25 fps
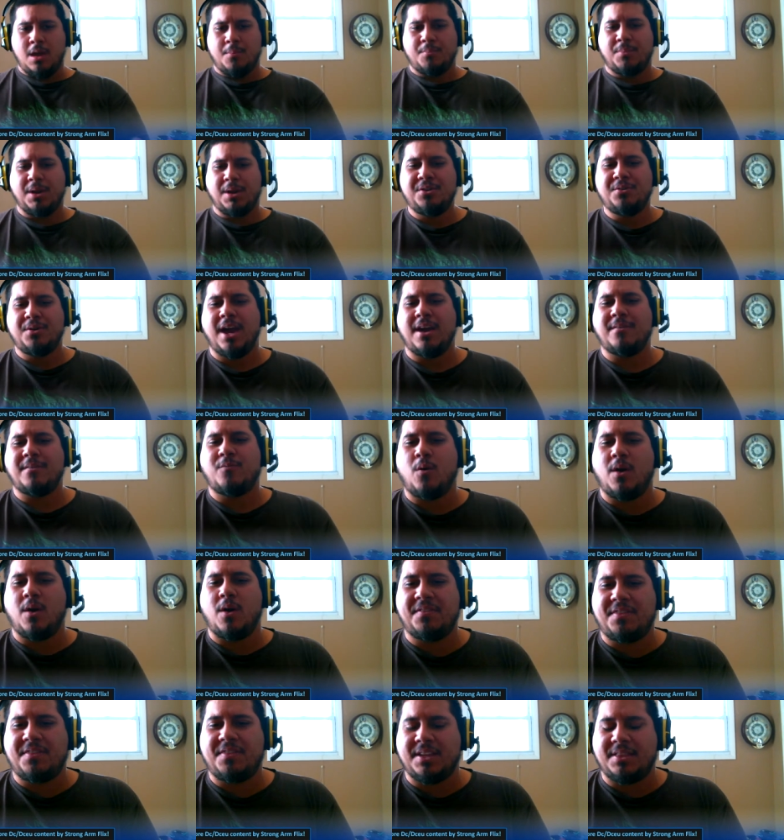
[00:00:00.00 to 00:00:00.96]
But I do have
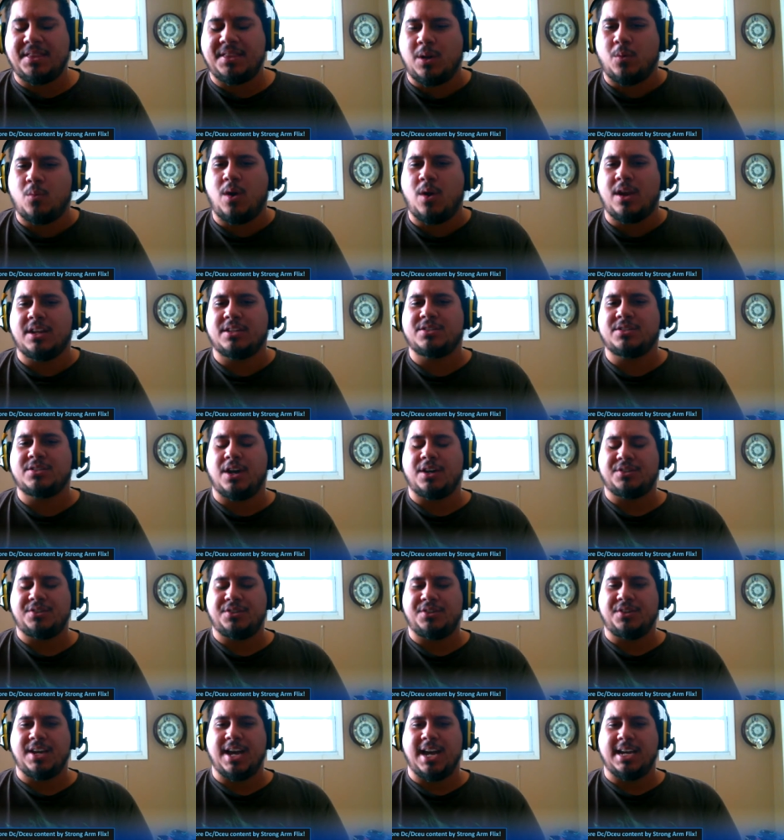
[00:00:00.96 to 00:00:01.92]
one thing that I want to
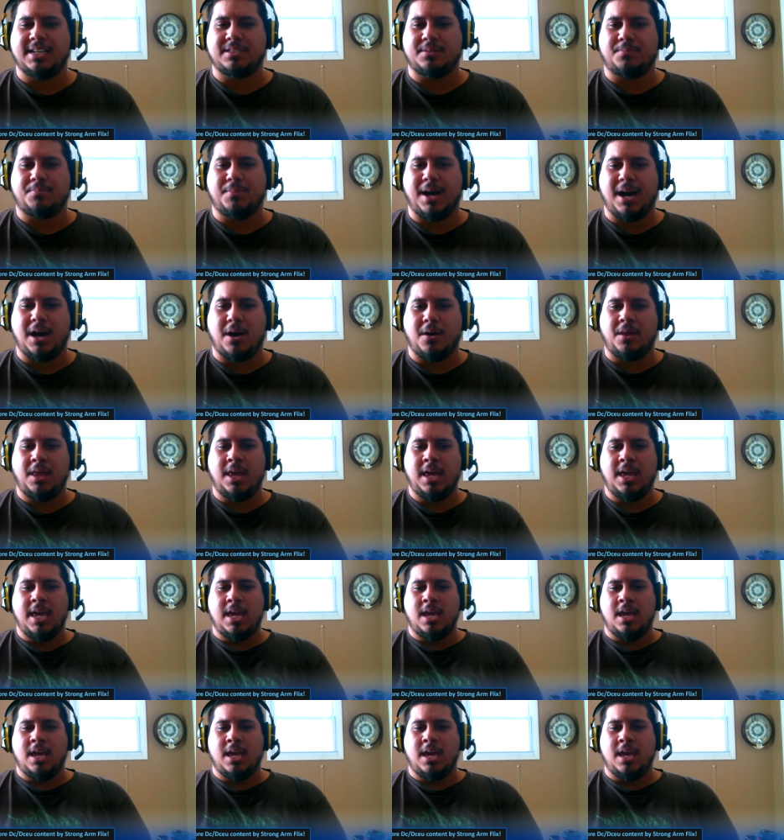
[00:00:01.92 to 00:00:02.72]
talk to you guys about,